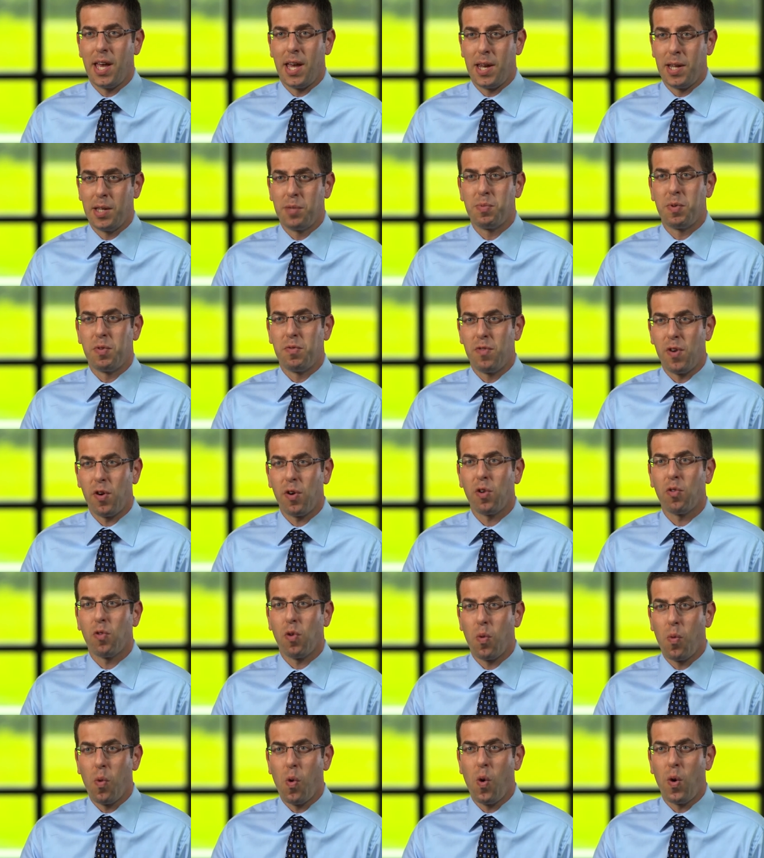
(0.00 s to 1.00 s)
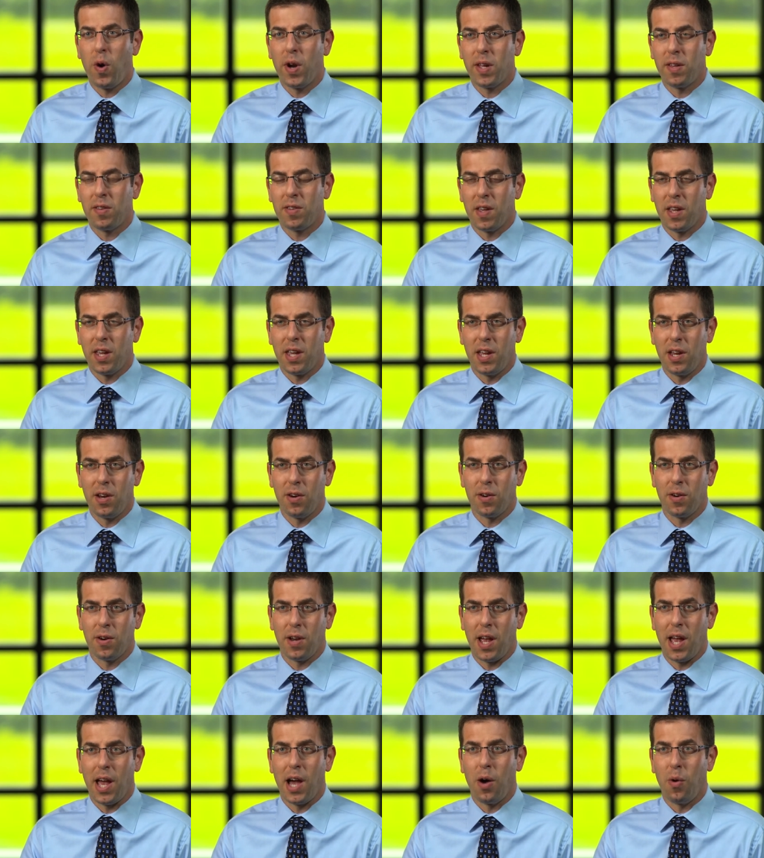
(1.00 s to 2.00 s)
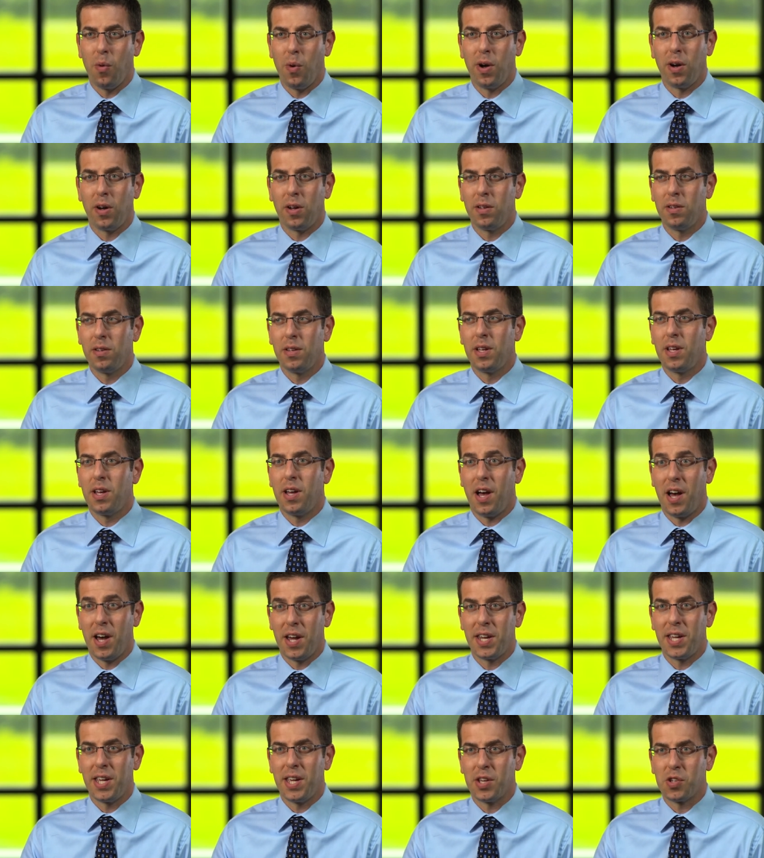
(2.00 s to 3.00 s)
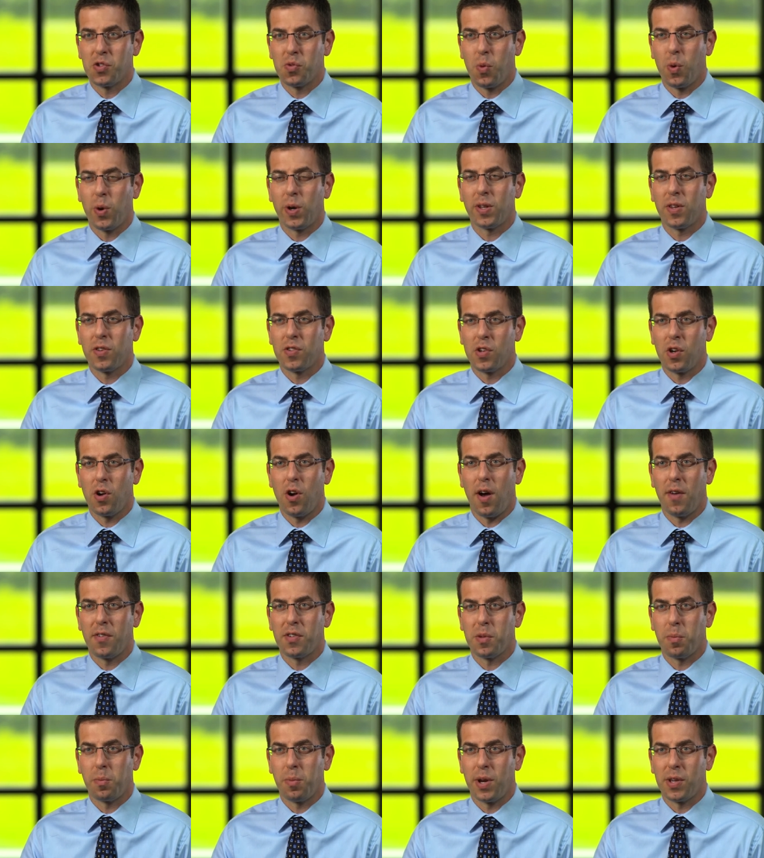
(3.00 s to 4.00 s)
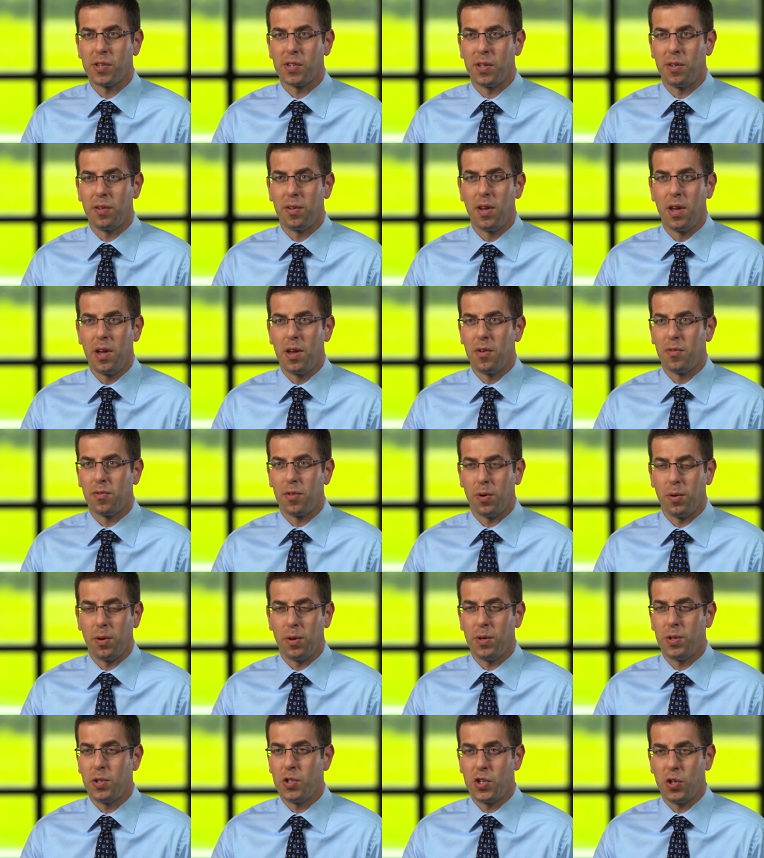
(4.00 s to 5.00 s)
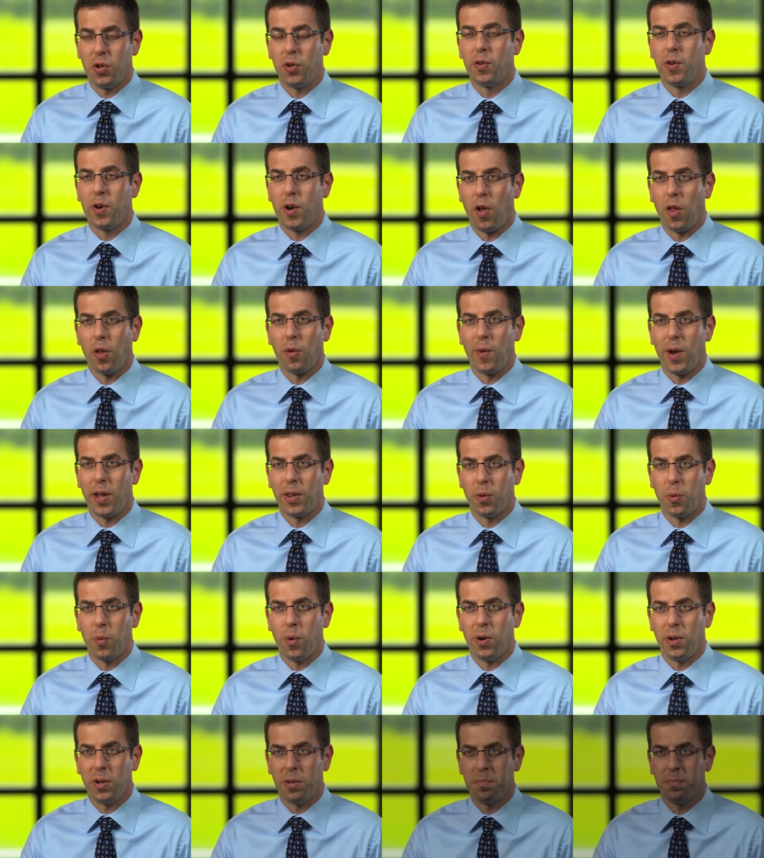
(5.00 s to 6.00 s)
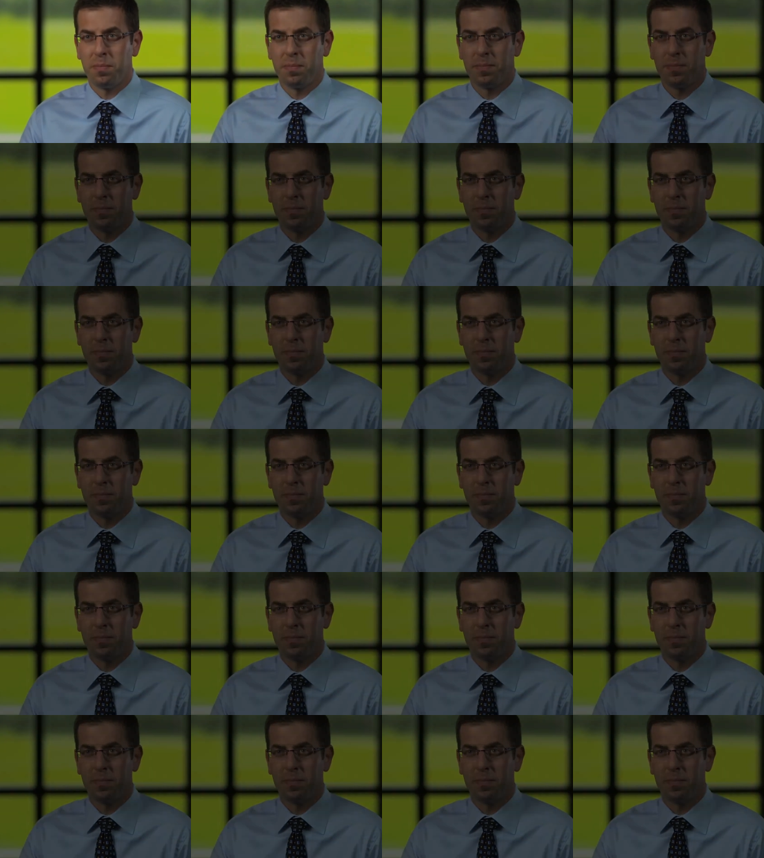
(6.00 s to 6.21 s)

And it's been very rewarding to hear how well honey has worked as a cough suppressant for children all around the world.